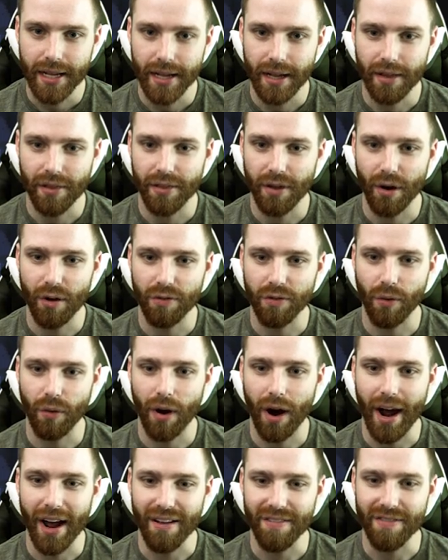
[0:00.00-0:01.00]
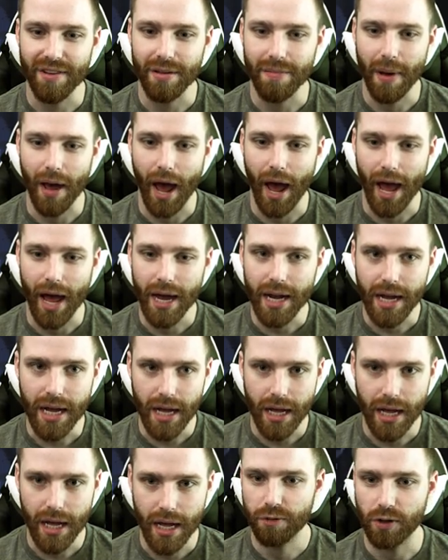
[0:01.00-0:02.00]
and therefore I V bag.
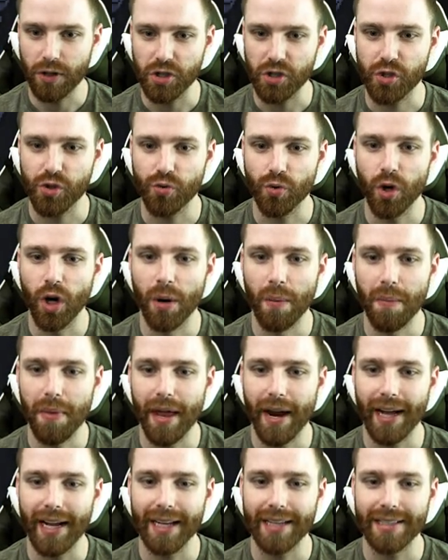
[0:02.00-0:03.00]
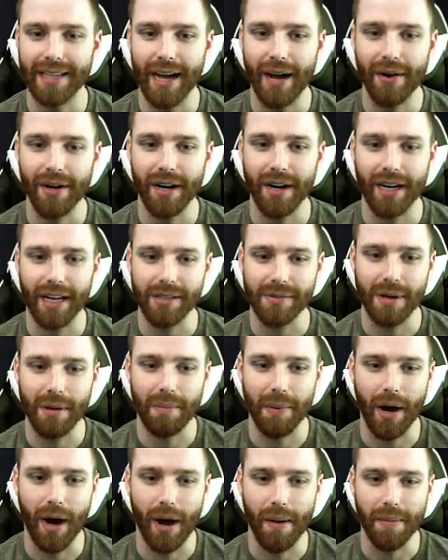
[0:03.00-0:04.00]
First room that I get down here gives me a
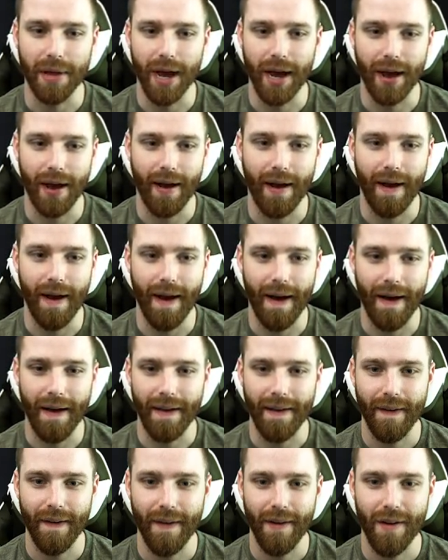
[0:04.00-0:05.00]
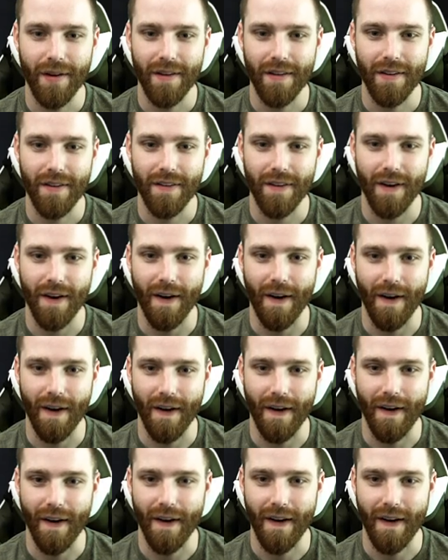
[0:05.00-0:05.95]
bomb, yeah, uh-huh, sure.